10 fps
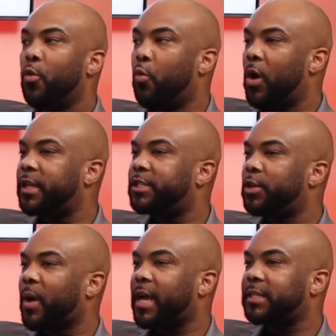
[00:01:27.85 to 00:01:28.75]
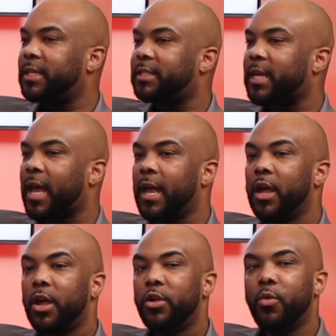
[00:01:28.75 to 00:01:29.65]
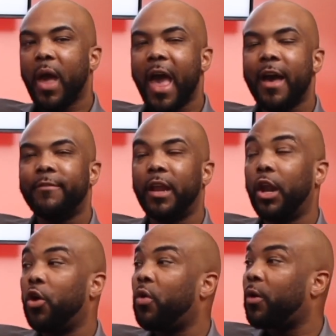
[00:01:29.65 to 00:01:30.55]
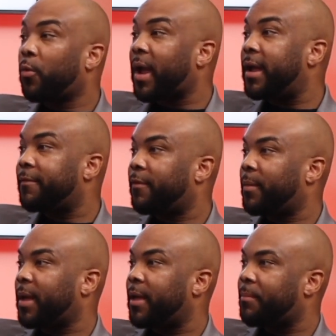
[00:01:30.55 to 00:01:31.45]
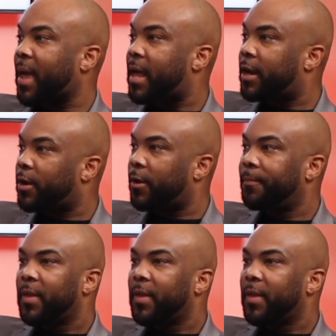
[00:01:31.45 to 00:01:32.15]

once you actually say you have a lower rate from a competitor,